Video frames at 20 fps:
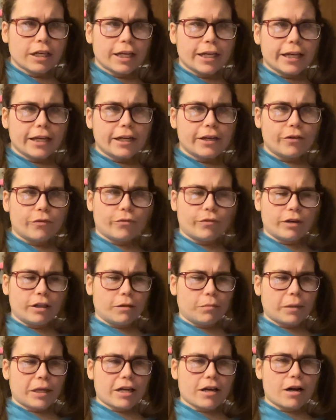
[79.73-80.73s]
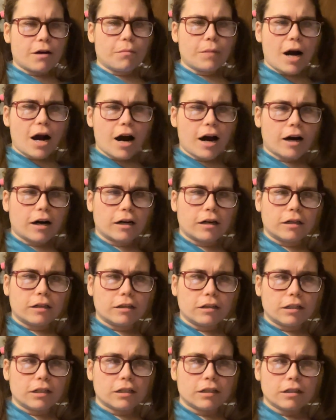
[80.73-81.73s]
it will become
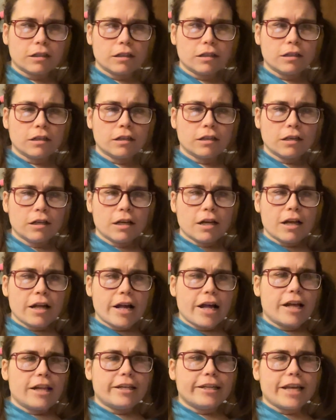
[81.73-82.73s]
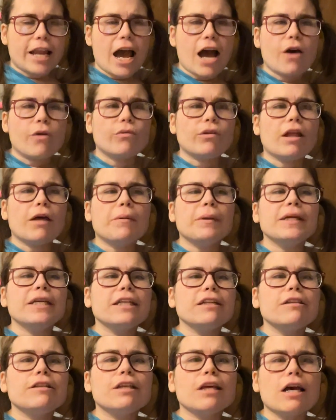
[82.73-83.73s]
hard. Now let
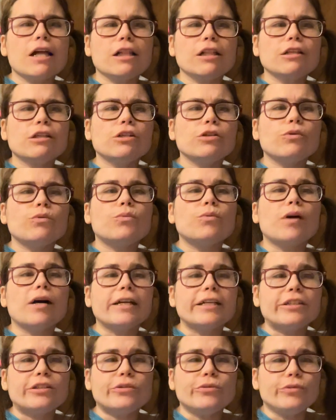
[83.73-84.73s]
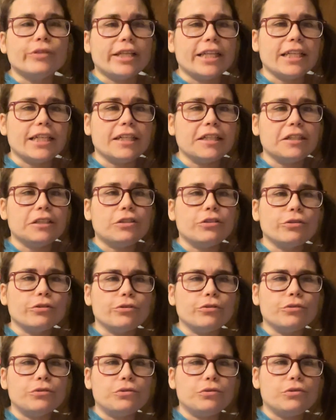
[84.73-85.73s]
me tell you what you need
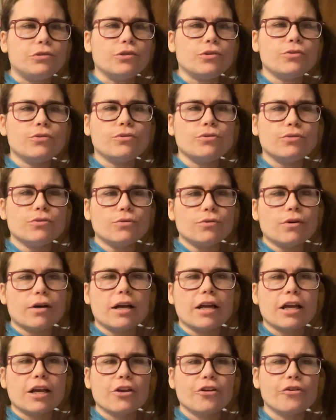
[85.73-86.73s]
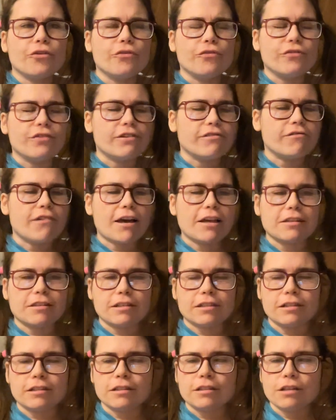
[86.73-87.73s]
to do UV
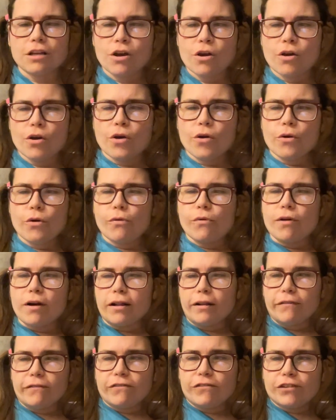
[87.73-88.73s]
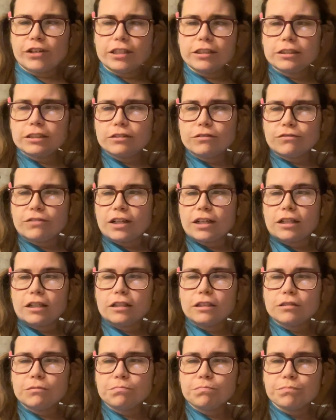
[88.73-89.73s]
resin. Well, first of
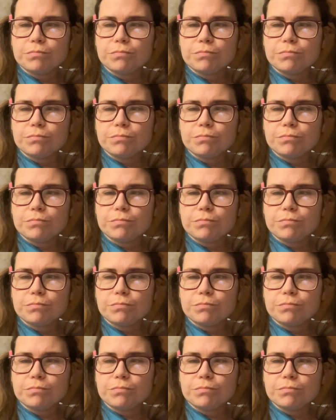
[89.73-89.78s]
all,